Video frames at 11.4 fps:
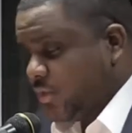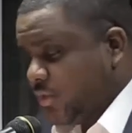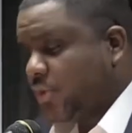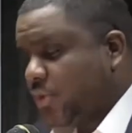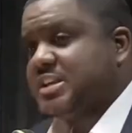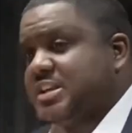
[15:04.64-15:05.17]
the
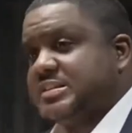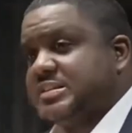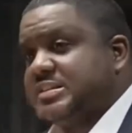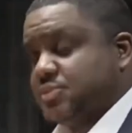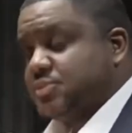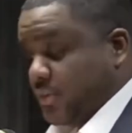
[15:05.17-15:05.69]
13th
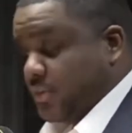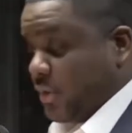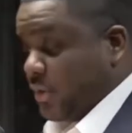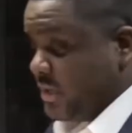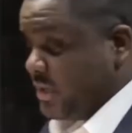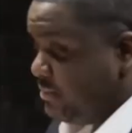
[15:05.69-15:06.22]
century the
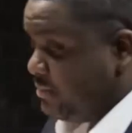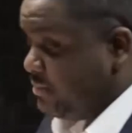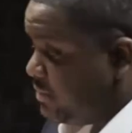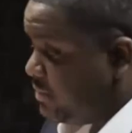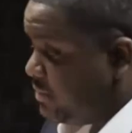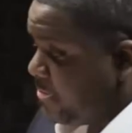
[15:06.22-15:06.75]
13th
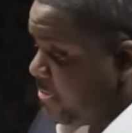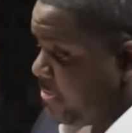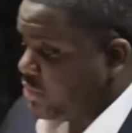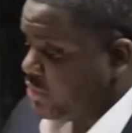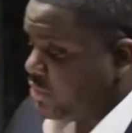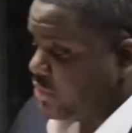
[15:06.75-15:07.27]
amendment
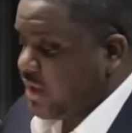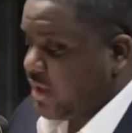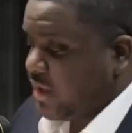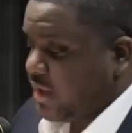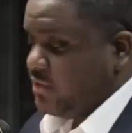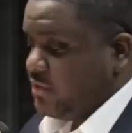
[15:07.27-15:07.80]
which
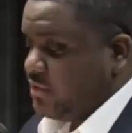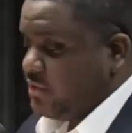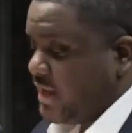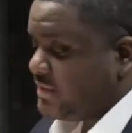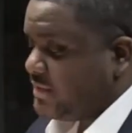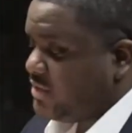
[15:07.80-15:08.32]
abolished slavery in the
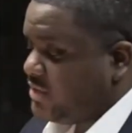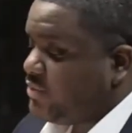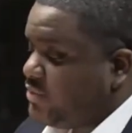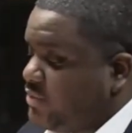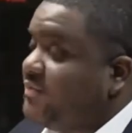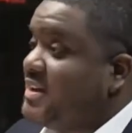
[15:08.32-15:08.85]
united states
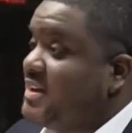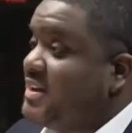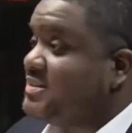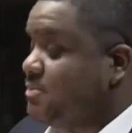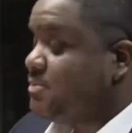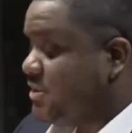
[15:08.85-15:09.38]
was ratified
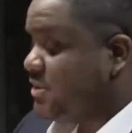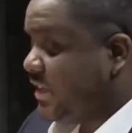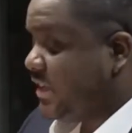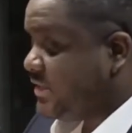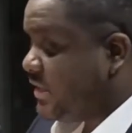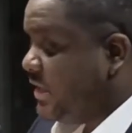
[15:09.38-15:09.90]
december
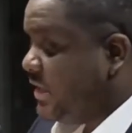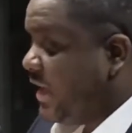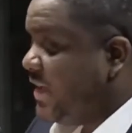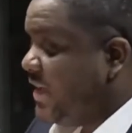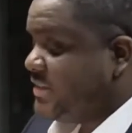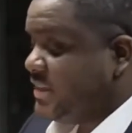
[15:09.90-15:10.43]
6
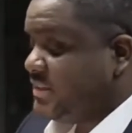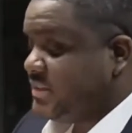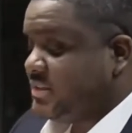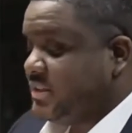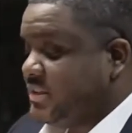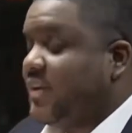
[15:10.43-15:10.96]

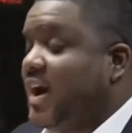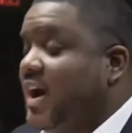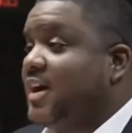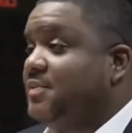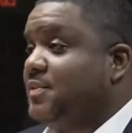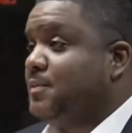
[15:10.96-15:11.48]

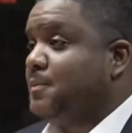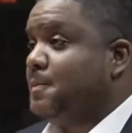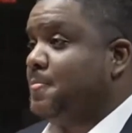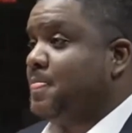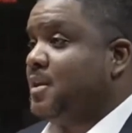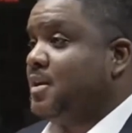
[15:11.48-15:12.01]
1865
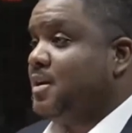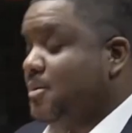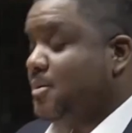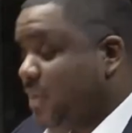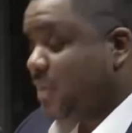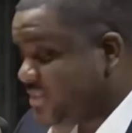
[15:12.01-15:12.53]

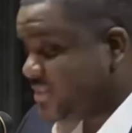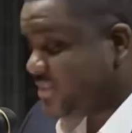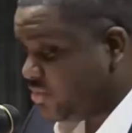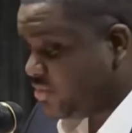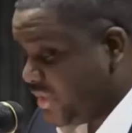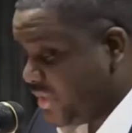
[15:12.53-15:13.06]
by
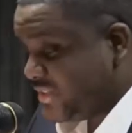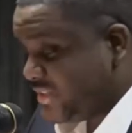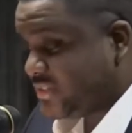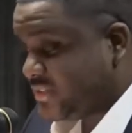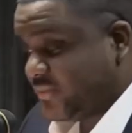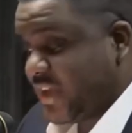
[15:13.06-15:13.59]
December
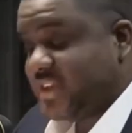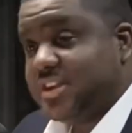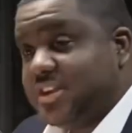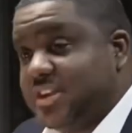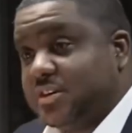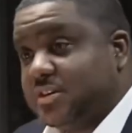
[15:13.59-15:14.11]
26th of that
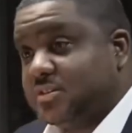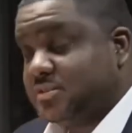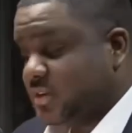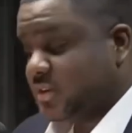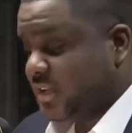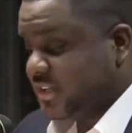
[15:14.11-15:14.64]
year,
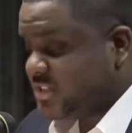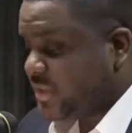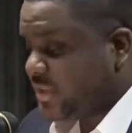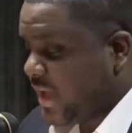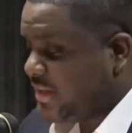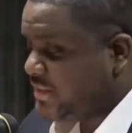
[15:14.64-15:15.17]

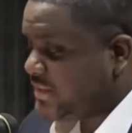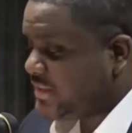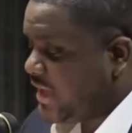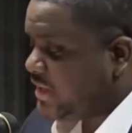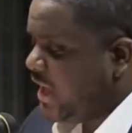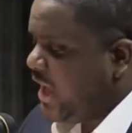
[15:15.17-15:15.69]
Elizabeth Cady
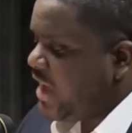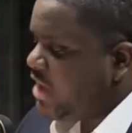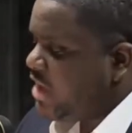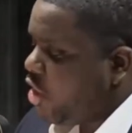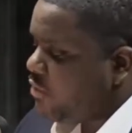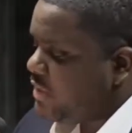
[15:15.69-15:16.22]
Stanton
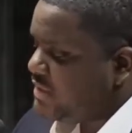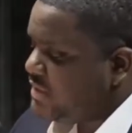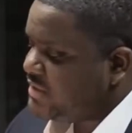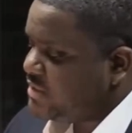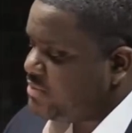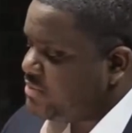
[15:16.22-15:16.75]
had already
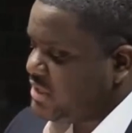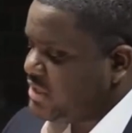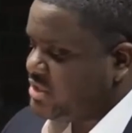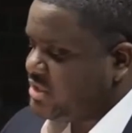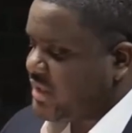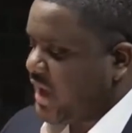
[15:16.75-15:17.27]
sent a
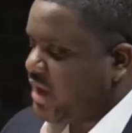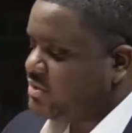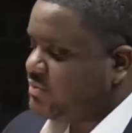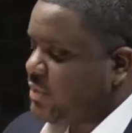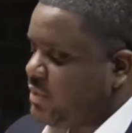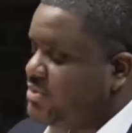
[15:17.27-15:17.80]
petition to the
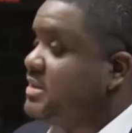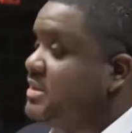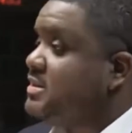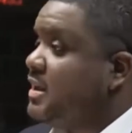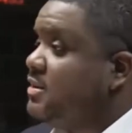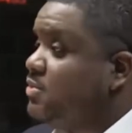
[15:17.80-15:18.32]
House of
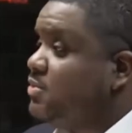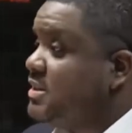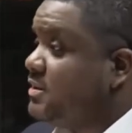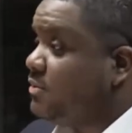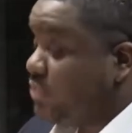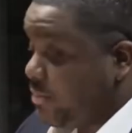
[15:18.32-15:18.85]

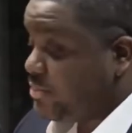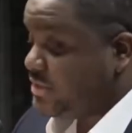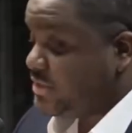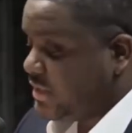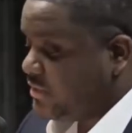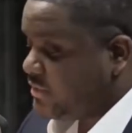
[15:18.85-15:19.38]

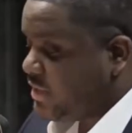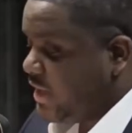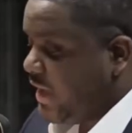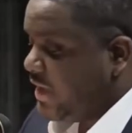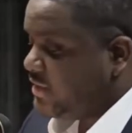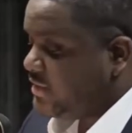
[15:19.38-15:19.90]
Representatives
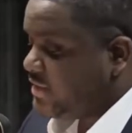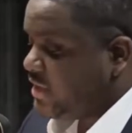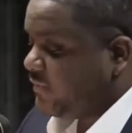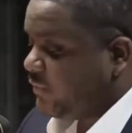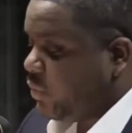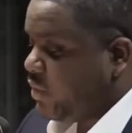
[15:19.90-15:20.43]
and the
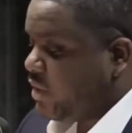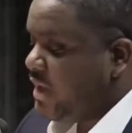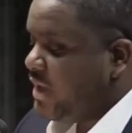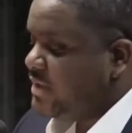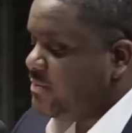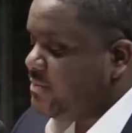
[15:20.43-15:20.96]
Senate floor
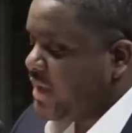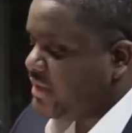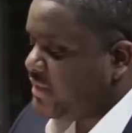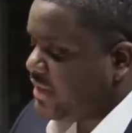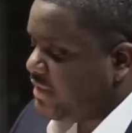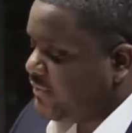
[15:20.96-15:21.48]

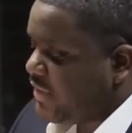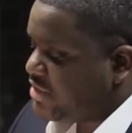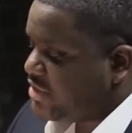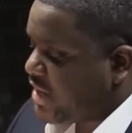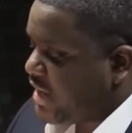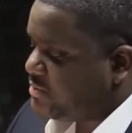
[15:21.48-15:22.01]
demanding the
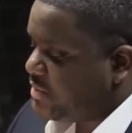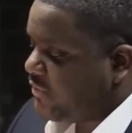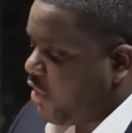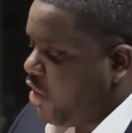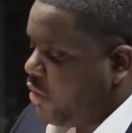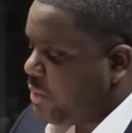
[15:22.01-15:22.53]
enfranchisement
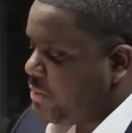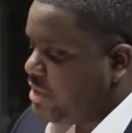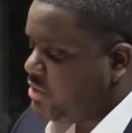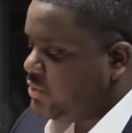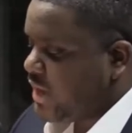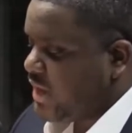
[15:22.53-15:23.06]
of all women
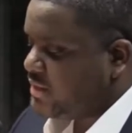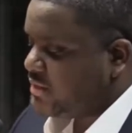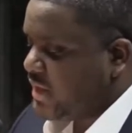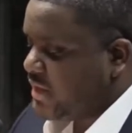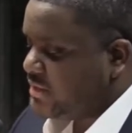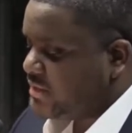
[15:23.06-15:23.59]
in the United
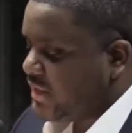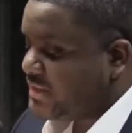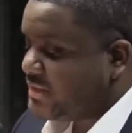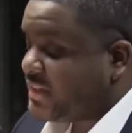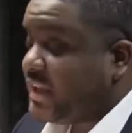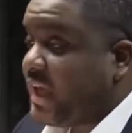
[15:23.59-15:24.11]
States
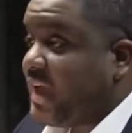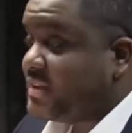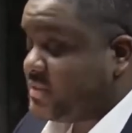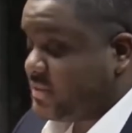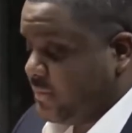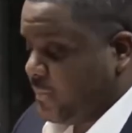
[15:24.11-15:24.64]
as a
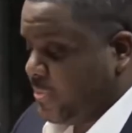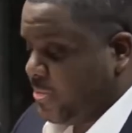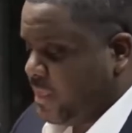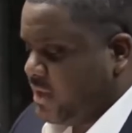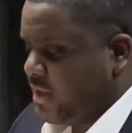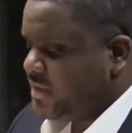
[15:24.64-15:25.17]
class.
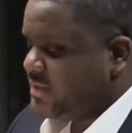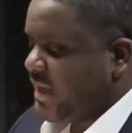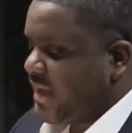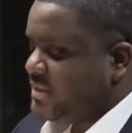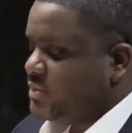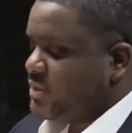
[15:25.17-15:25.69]

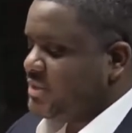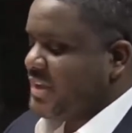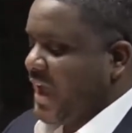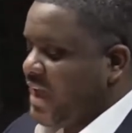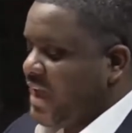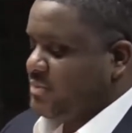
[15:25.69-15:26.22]
Stanton was
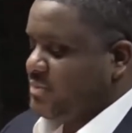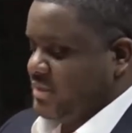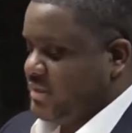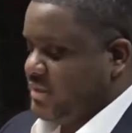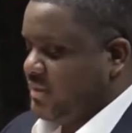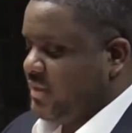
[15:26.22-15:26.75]

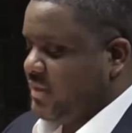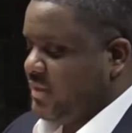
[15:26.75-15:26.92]
adamant.